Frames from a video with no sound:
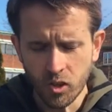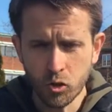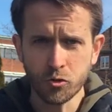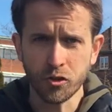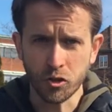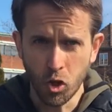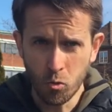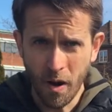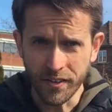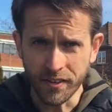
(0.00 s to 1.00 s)
Using
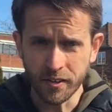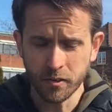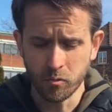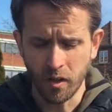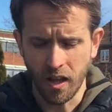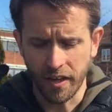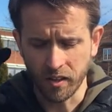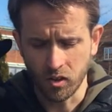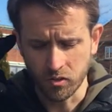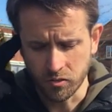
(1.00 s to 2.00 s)
no money,
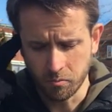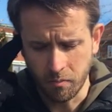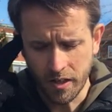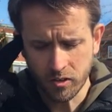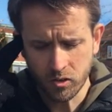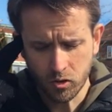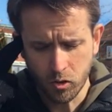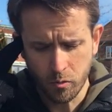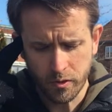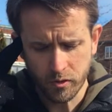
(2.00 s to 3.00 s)
relying on my
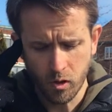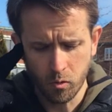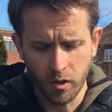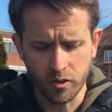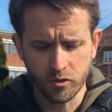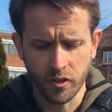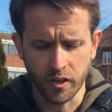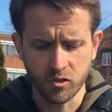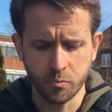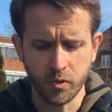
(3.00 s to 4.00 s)
current knowledge,
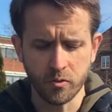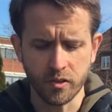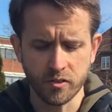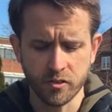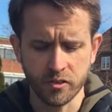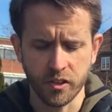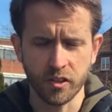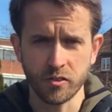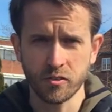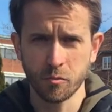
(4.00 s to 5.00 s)
experience,
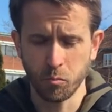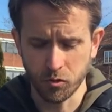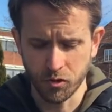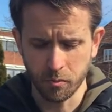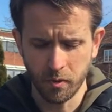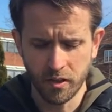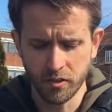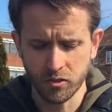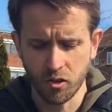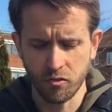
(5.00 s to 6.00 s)
skills,
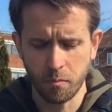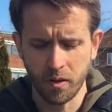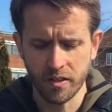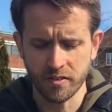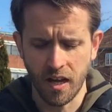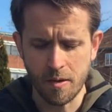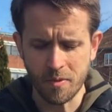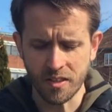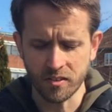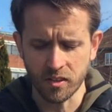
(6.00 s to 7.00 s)
possibilities of a place
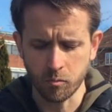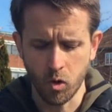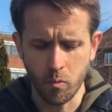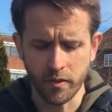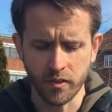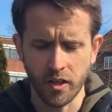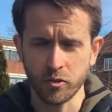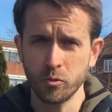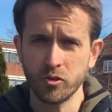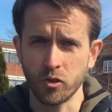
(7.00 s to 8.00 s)
I'm in that moment,
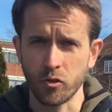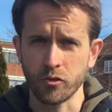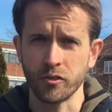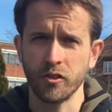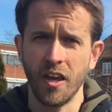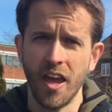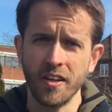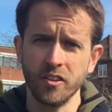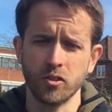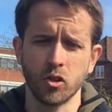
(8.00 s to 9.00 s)
and resources.
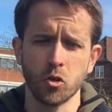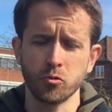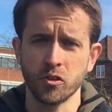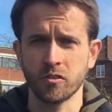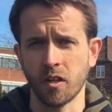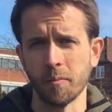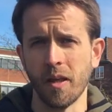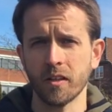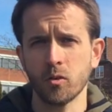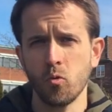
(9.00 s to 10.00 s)
And it goes the
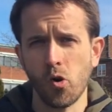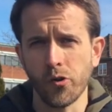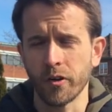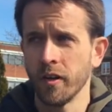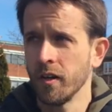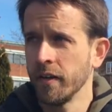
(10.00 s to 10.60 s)
same like the water.